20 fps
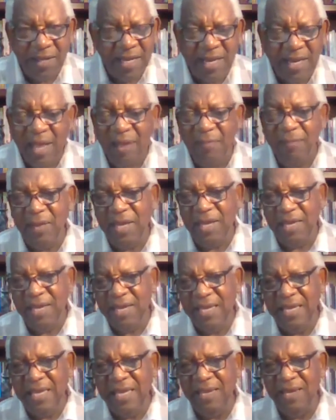that I may
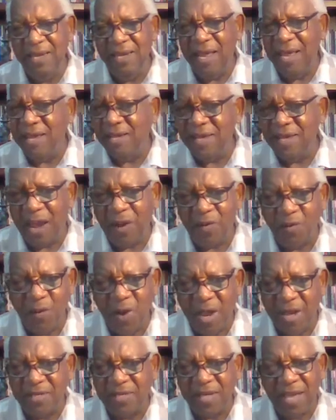lead and
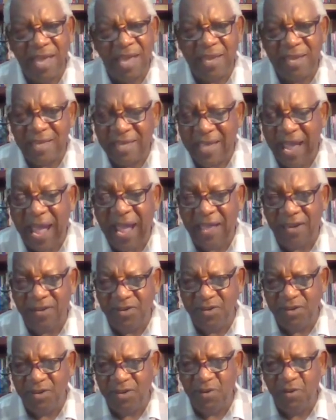direct and
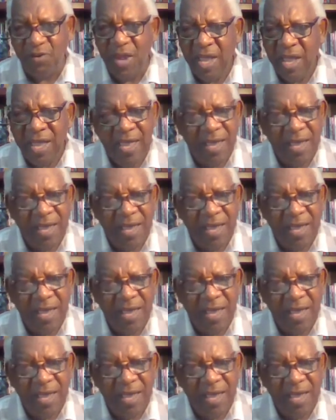guide you